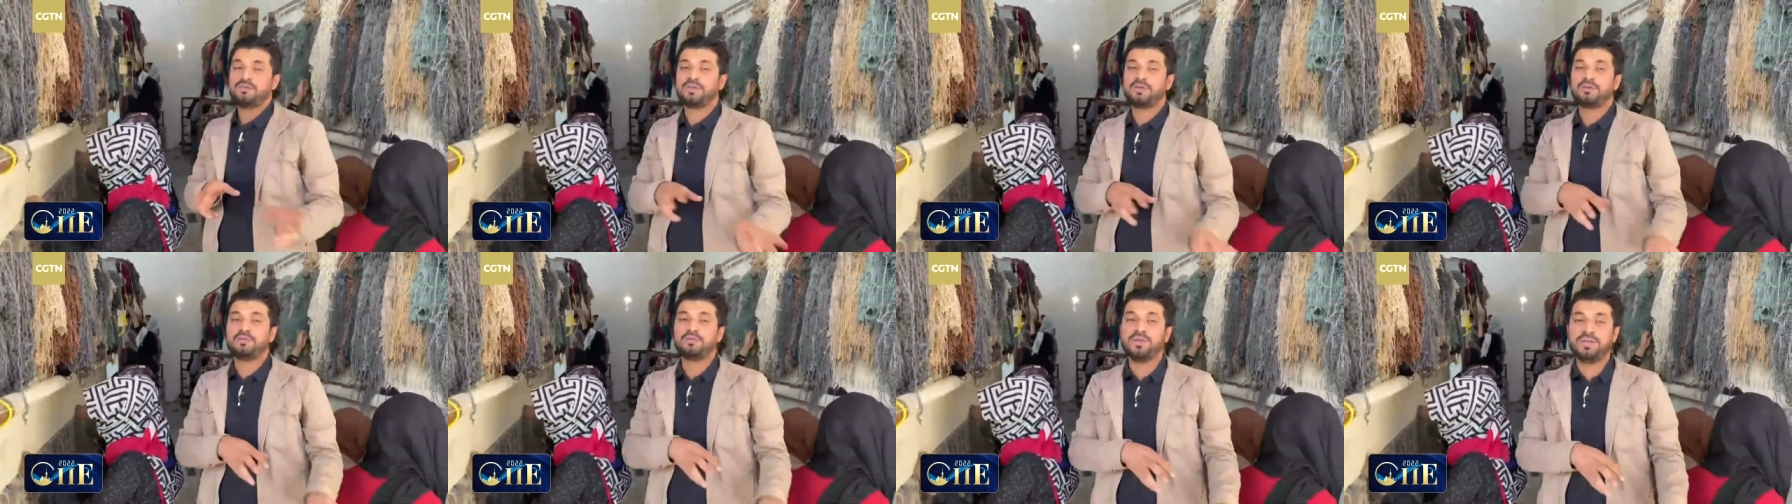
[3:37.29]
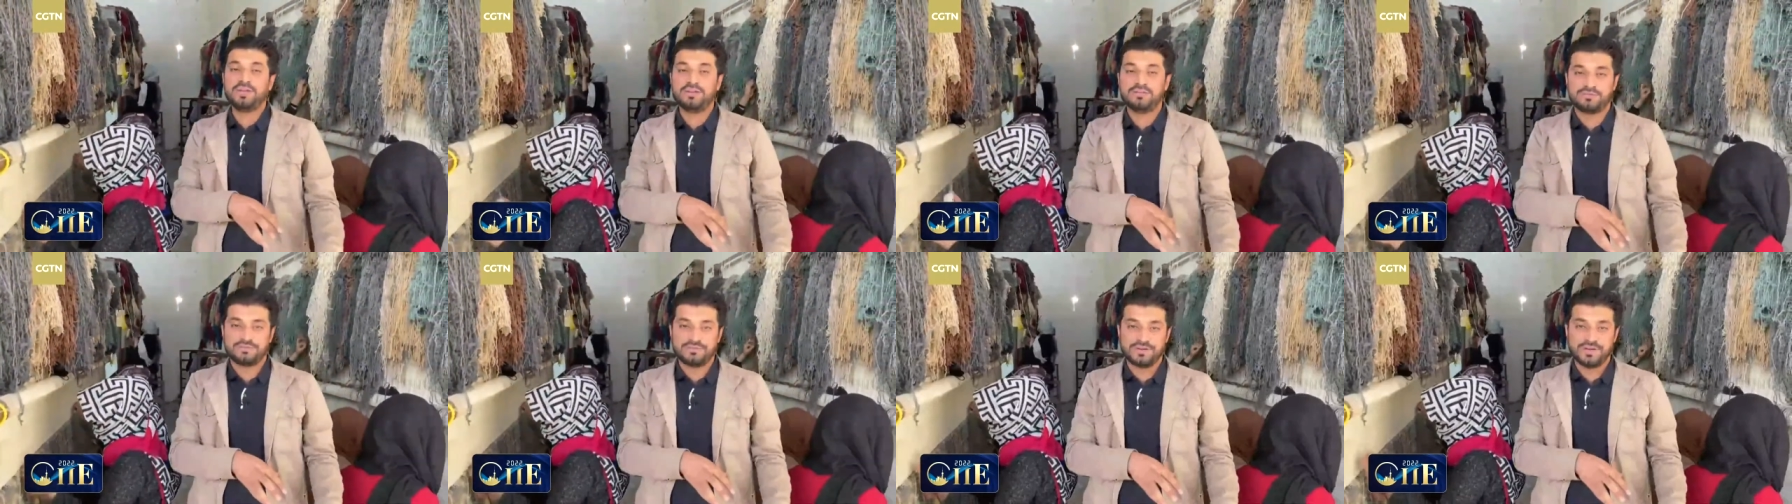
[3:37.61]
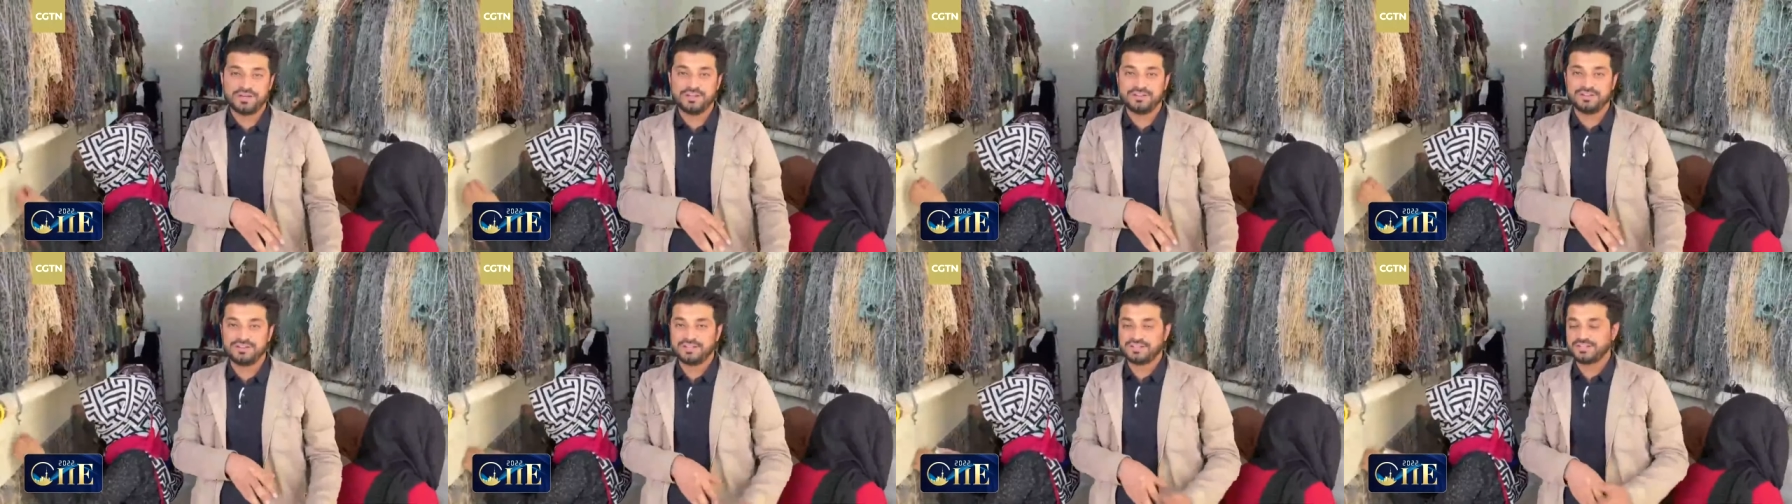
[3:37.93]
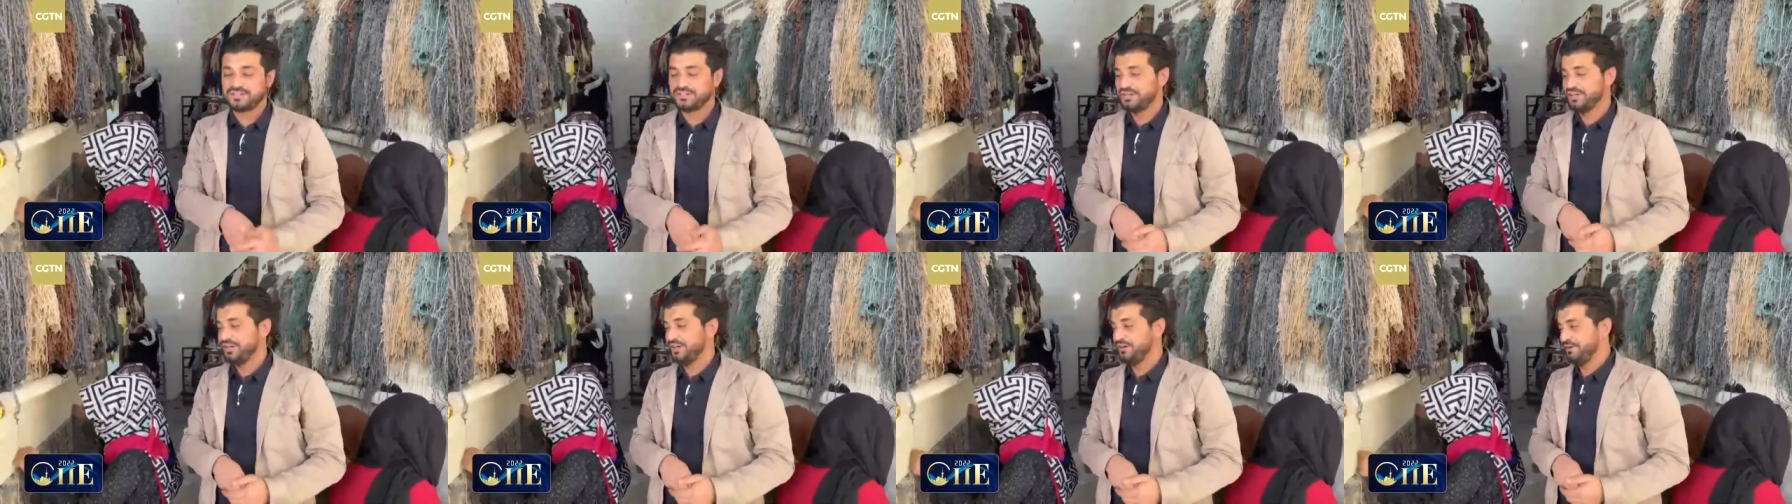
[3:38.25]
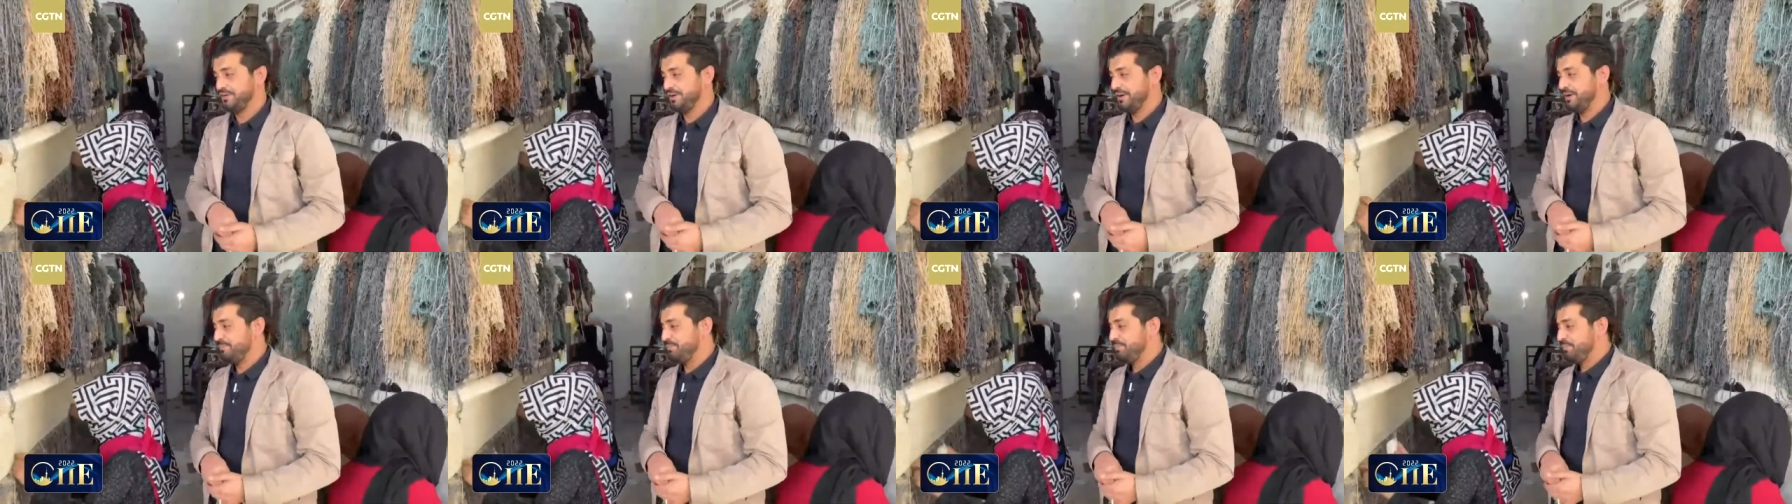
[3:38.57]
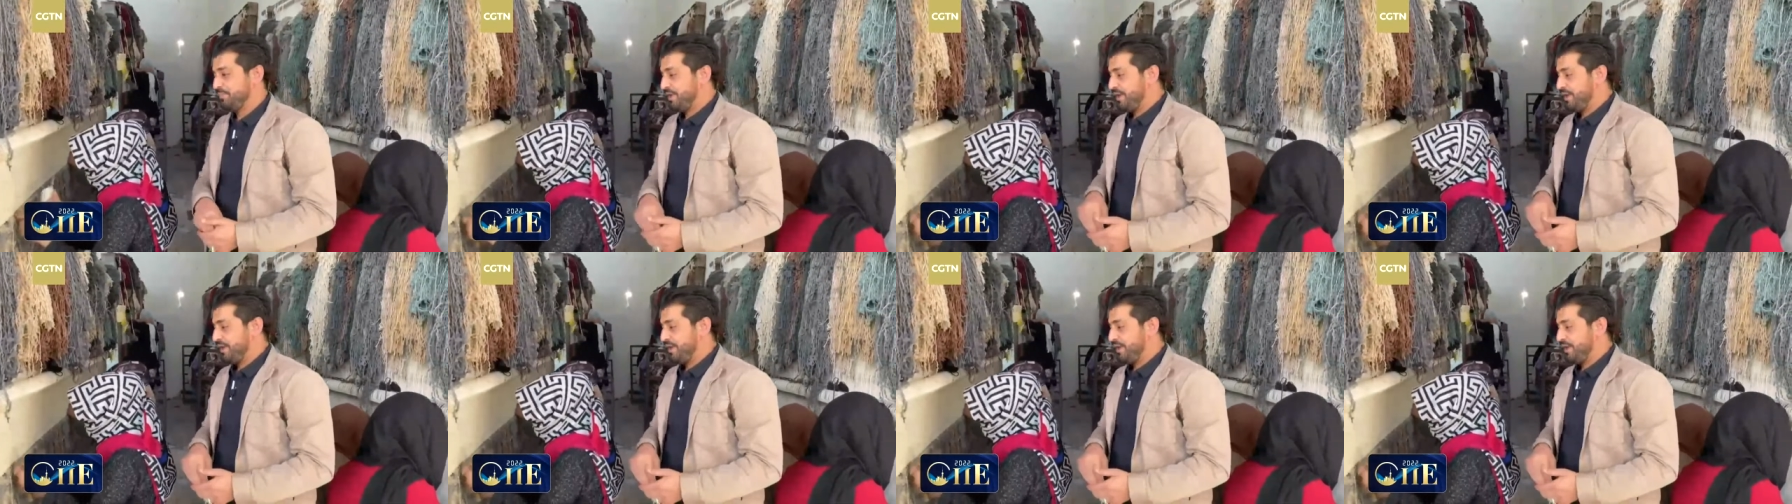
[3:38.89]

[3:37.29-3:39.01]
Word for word: they weave in this area.